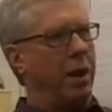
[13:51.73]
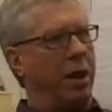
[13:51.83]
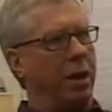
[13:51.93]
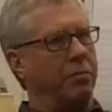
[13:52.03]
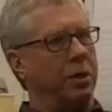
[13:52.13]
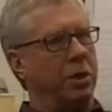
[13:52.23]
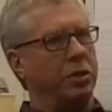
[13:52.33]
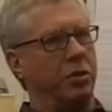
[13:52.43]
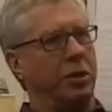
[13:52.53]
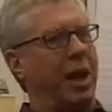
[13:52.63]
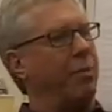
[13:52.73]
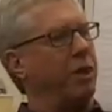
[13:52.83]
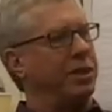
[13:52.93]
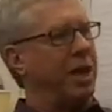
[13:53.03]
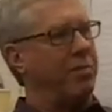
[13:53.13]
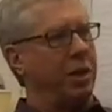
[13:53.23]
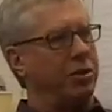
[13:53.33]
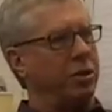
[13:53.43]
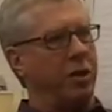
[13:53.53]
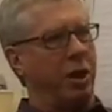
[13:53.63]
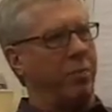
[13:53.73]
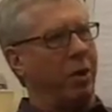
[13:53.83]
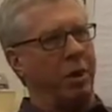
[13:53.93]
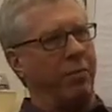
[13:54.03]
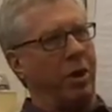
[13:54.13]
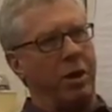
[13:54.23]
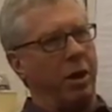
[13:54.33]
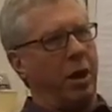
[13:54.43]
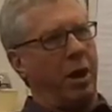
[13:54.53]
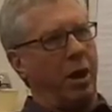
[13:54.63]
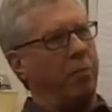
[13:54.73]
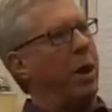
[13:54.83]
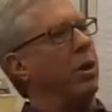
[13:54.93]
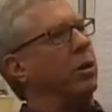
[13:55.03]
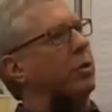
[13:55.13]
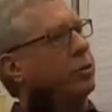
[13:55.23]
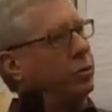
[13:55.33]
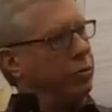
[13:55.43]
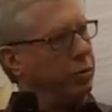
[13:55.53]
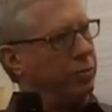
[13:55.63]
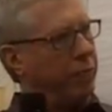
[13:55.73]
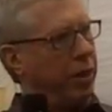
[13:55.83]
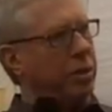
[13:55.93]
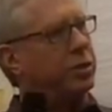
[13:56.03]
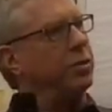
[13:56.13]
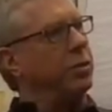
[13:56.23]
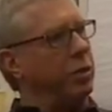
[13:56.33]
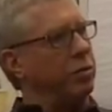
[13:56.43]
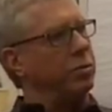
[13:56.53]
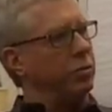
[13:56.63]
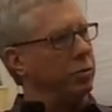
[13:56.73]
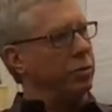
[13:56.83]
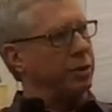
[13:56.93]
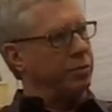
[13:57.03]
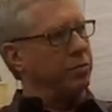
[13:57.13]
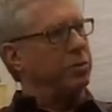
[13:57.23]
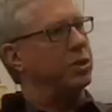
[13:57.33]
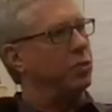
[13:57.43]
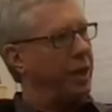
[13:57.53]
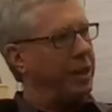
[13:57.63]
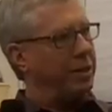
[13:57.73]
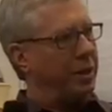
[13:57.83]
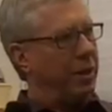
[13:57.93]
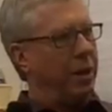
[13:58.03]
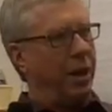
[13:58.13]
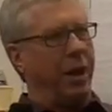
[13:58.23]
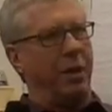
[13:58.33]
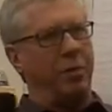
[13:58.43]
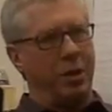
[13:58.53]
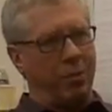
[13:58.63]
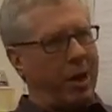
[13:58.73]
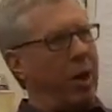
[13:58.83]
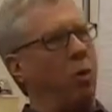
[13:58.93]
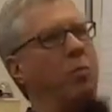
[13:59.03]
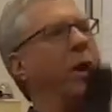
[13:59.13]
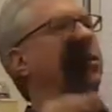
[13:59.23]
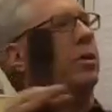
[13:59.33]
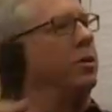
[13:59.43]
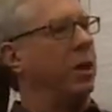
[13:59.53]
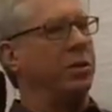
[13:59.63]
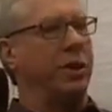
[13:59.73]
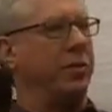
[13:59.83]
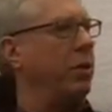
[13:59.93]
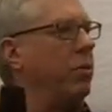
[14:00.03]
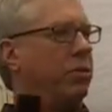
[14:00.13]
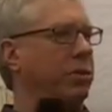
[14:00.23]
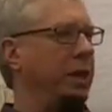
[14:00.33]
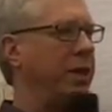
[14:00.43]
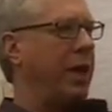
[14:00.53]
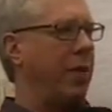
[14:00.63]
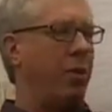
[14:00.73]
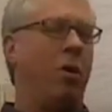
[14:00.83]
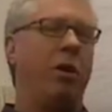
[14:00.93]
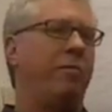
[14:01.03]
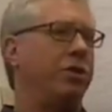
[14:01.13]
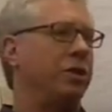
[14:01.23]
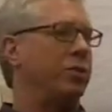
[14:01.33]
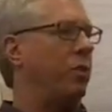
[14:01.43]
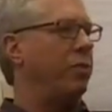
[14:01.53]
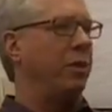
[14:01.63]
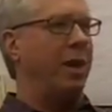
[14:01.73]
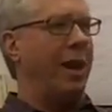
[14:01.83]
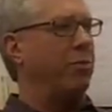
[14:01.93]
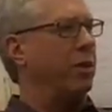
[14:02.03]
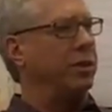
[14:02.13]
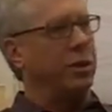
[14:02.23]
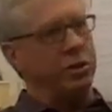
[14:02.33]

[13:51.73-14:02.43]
Um, so the libraries I mentioned are part of our, our parallel tool parallel studio tools suite. Um, you can buy a whole bundle of those, get the whole thing together, or if you just want the libraries